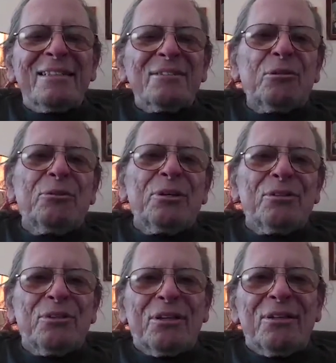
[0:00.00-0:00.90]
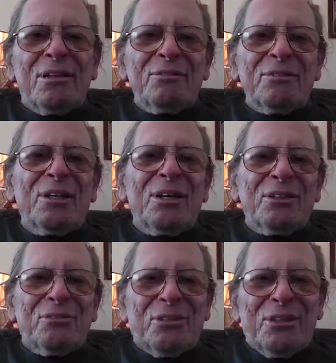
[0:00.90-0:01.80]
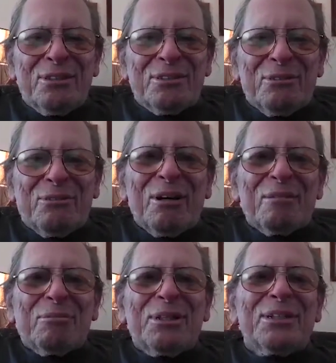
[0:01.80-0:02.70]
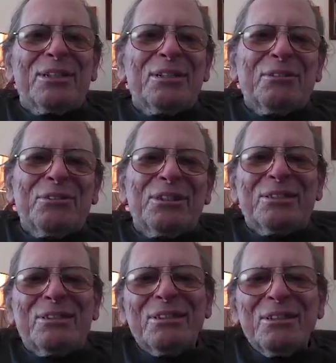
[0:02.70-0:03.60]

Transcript: squeezing avocados onto white bread in a tree to